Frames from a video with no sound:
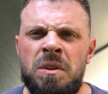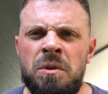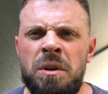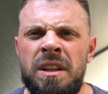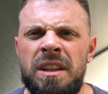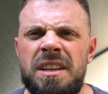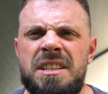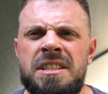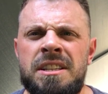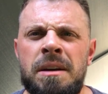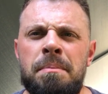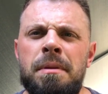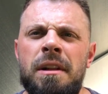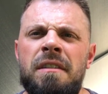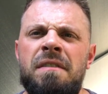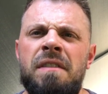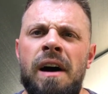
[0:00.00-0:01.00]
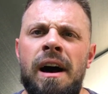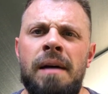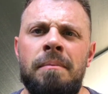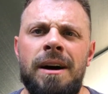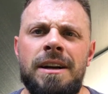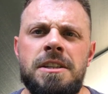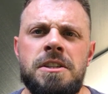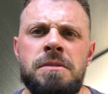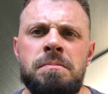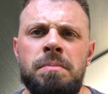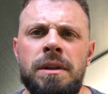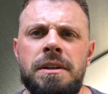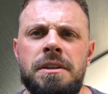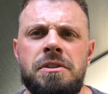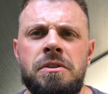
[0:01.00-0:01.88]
really simplify my split